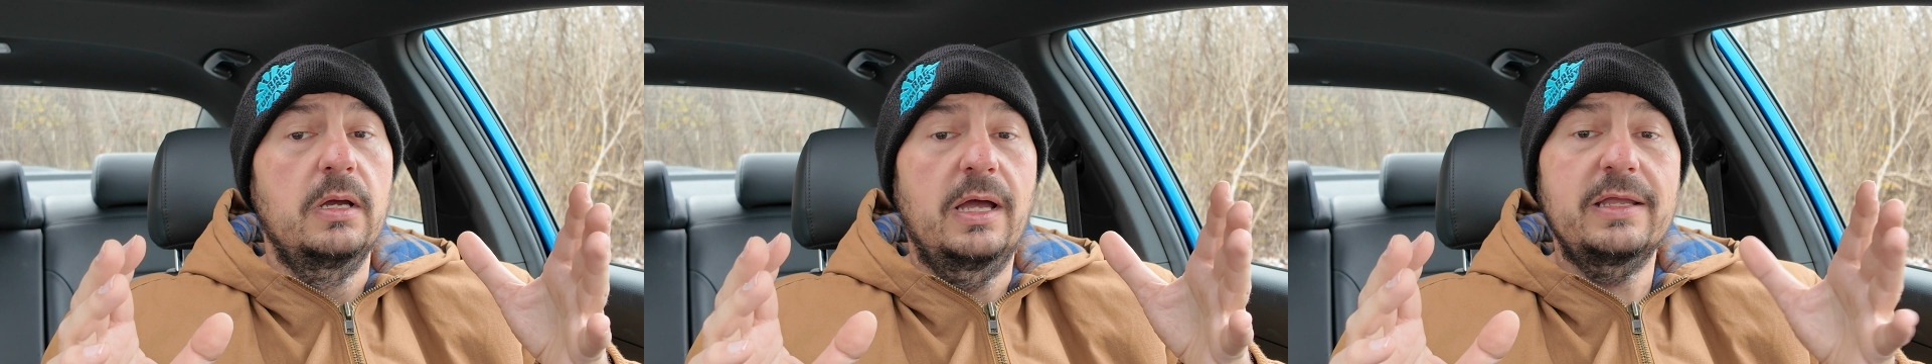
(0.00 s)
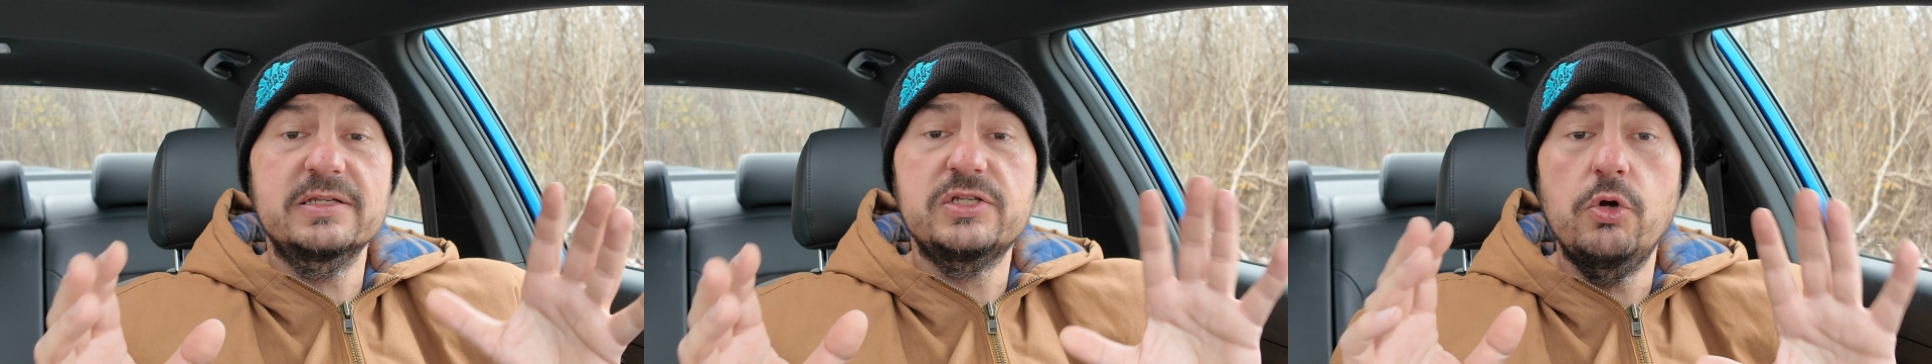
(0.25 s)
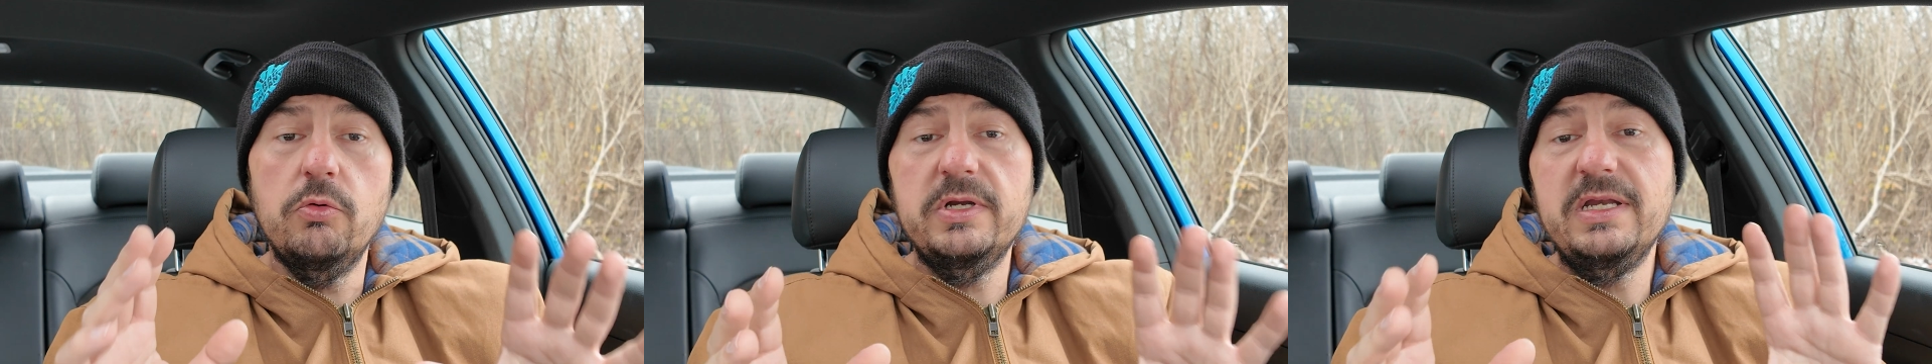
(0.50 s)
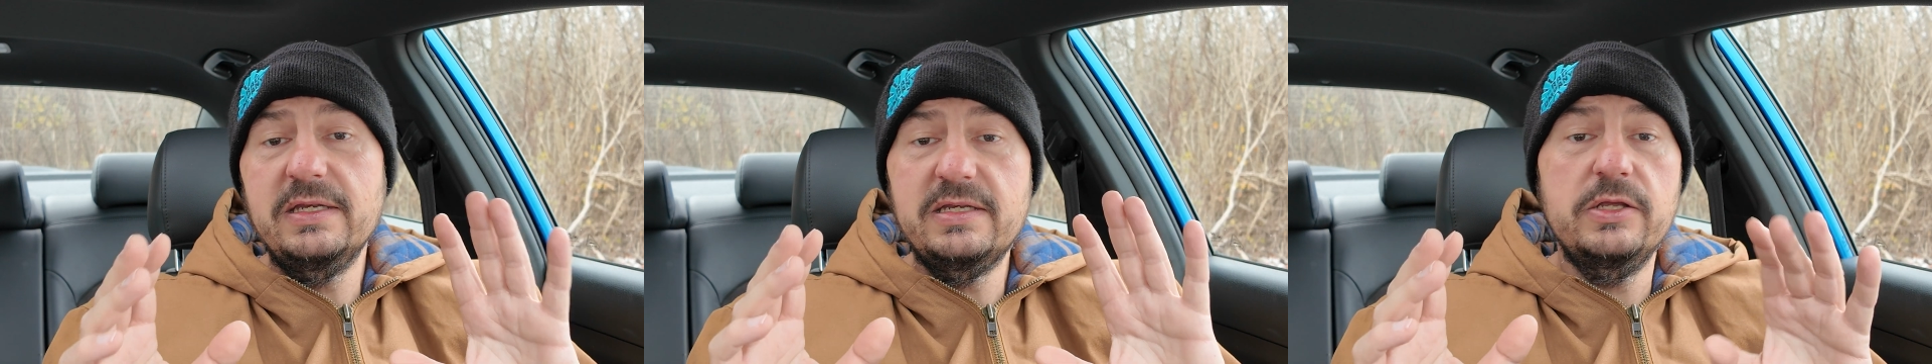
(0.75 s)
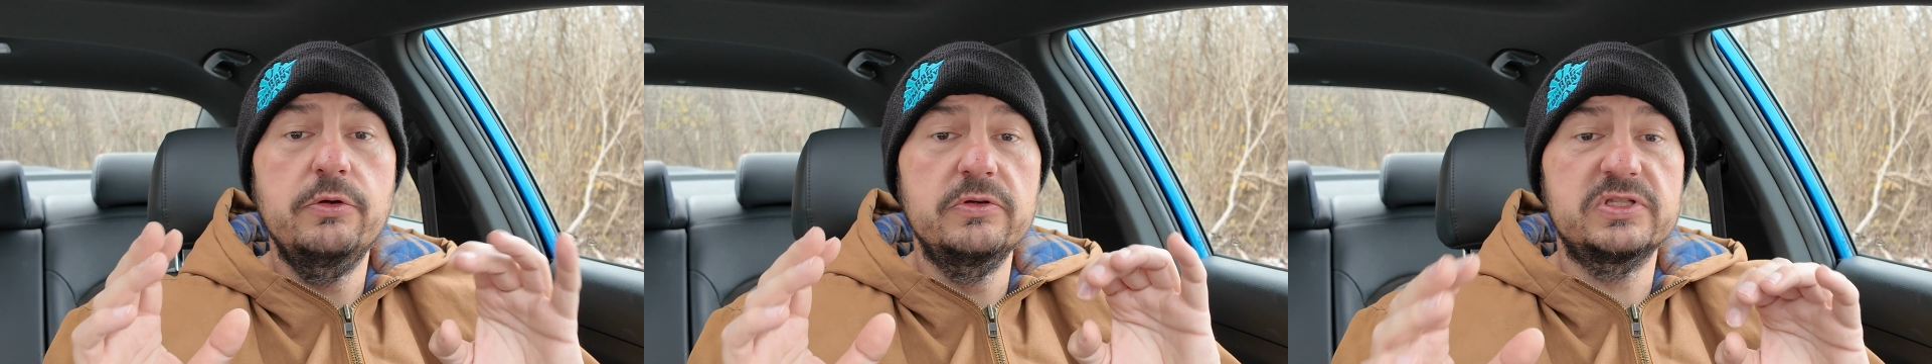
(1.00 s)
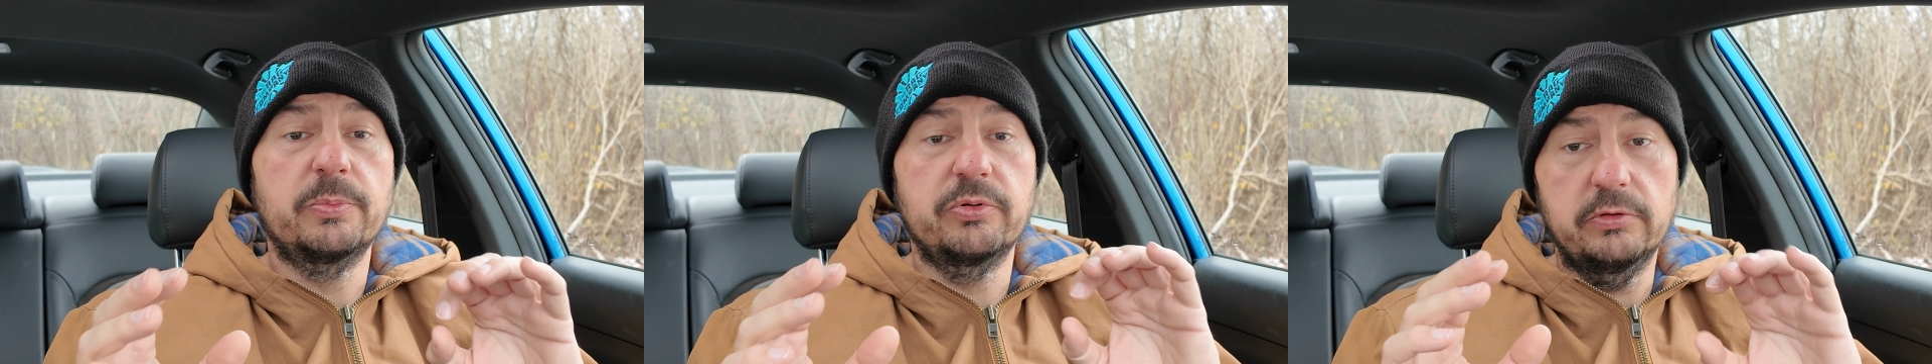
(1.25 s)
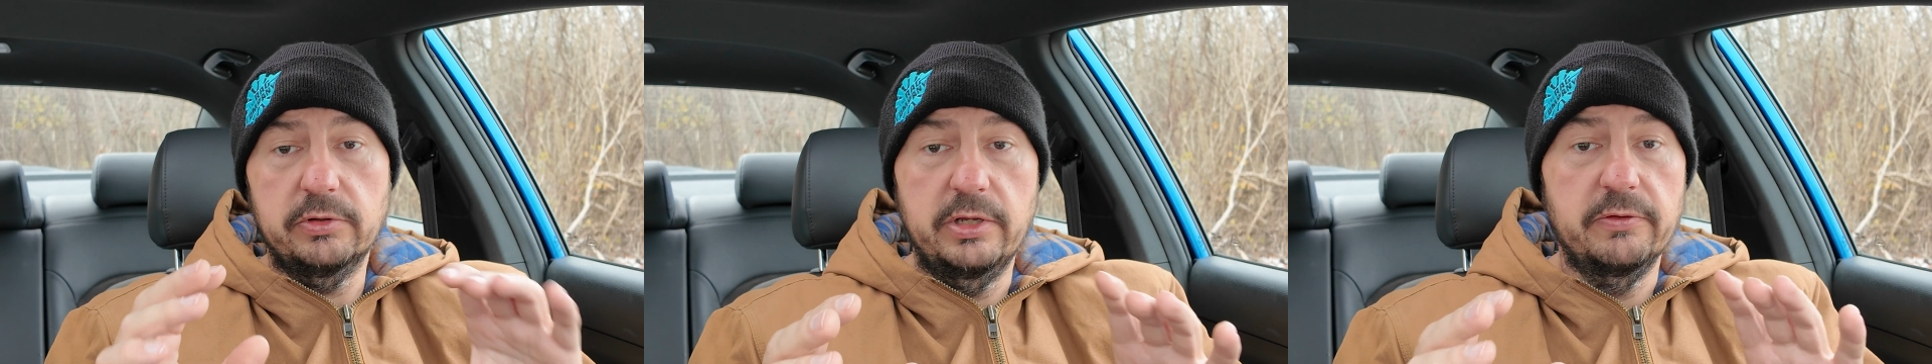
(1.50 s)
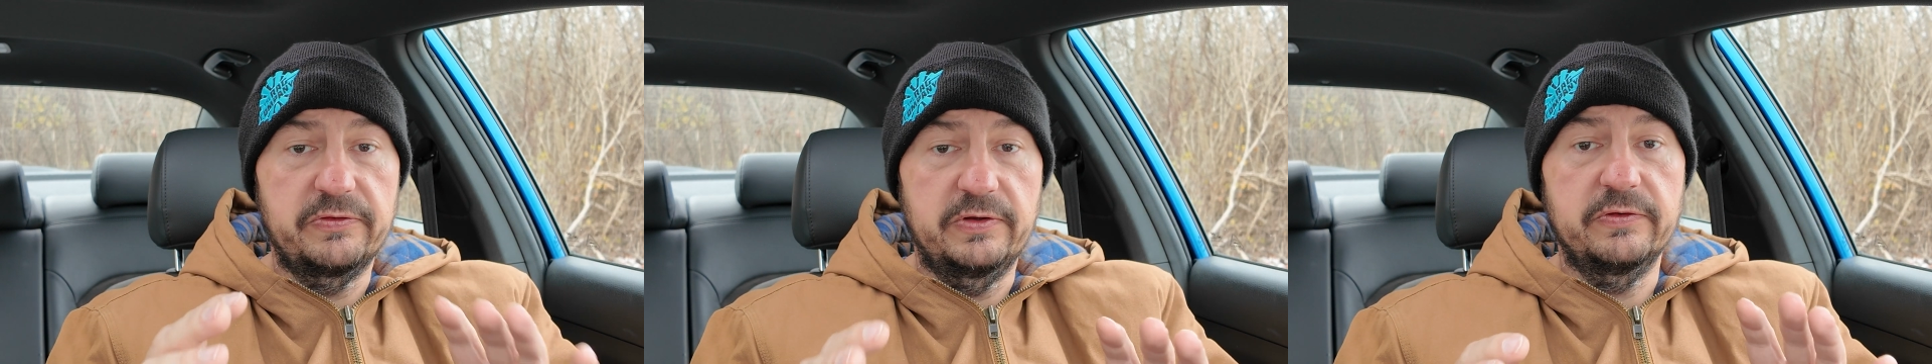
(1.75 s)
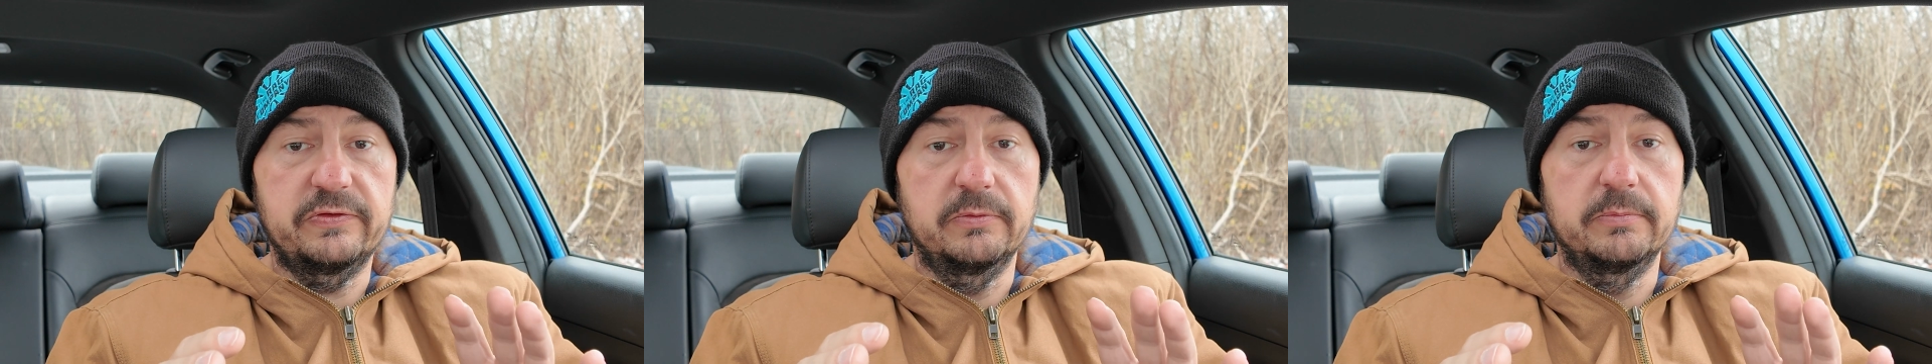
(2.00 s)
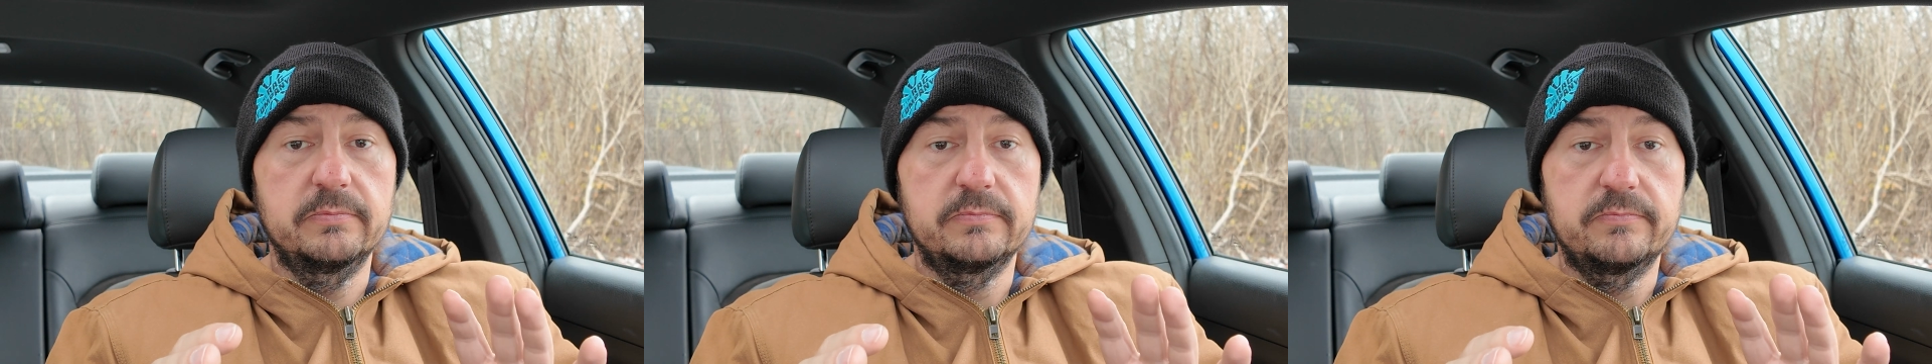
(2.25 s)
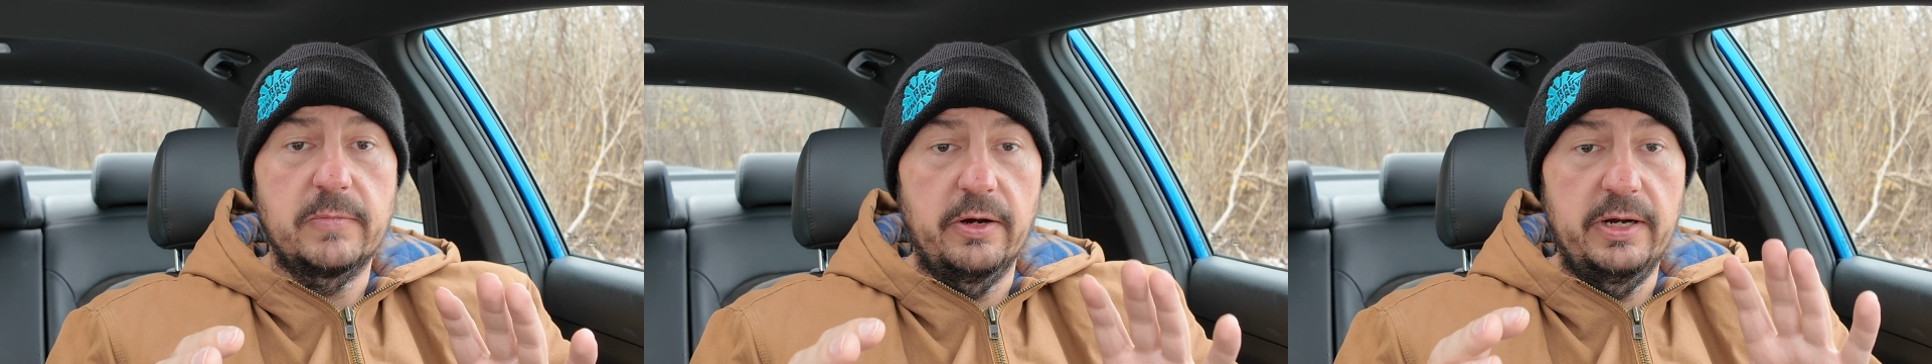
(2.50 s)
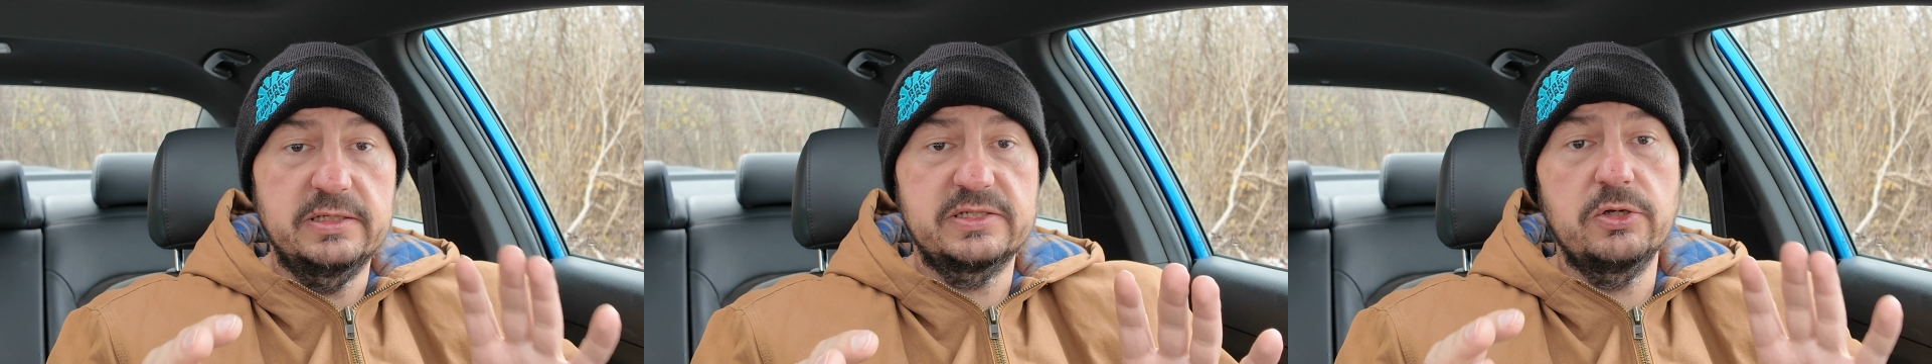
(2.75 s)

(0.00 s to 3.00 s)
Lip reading: would need to use the Preludio system? All right.